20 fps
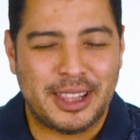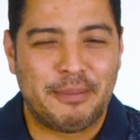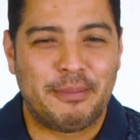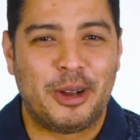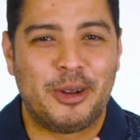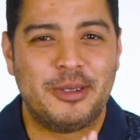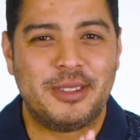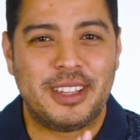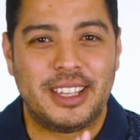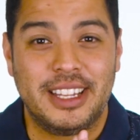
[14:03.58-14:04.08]
the
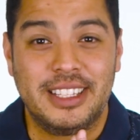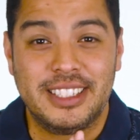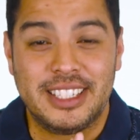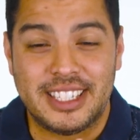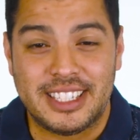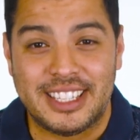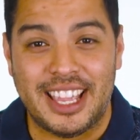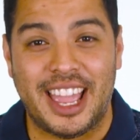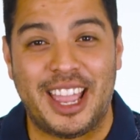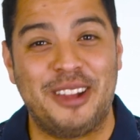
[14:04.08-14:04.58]
most
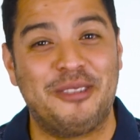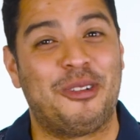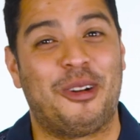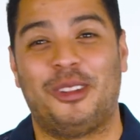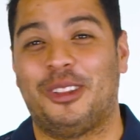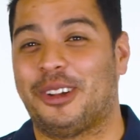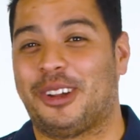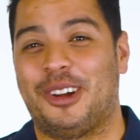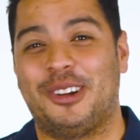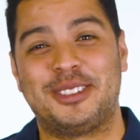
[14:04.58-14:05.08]
insane
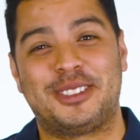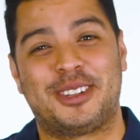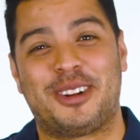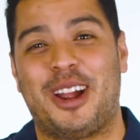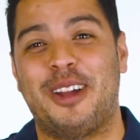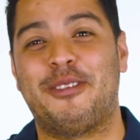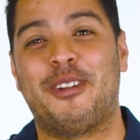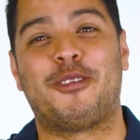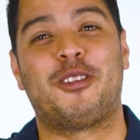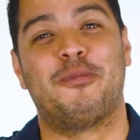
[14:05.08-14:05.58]
roller
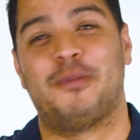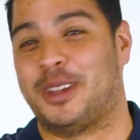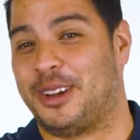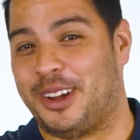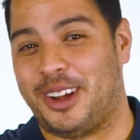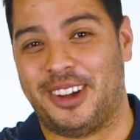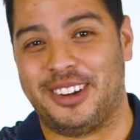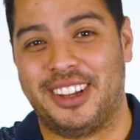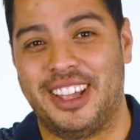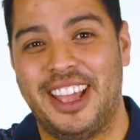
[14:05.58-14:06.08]
coaster I've ever been
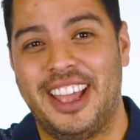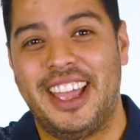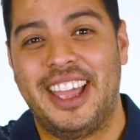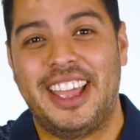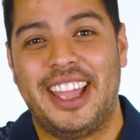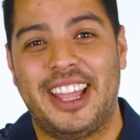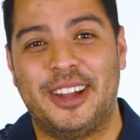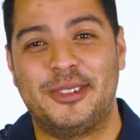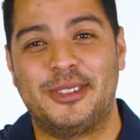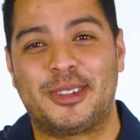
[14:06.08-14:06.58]
on.
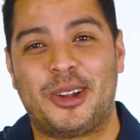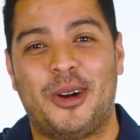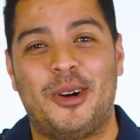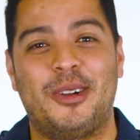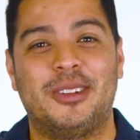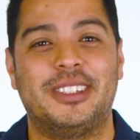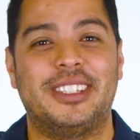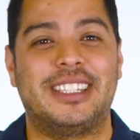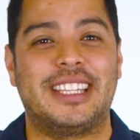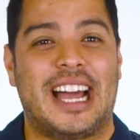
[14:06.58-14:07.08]
It was
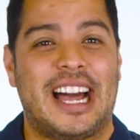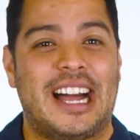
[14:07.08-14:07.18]
called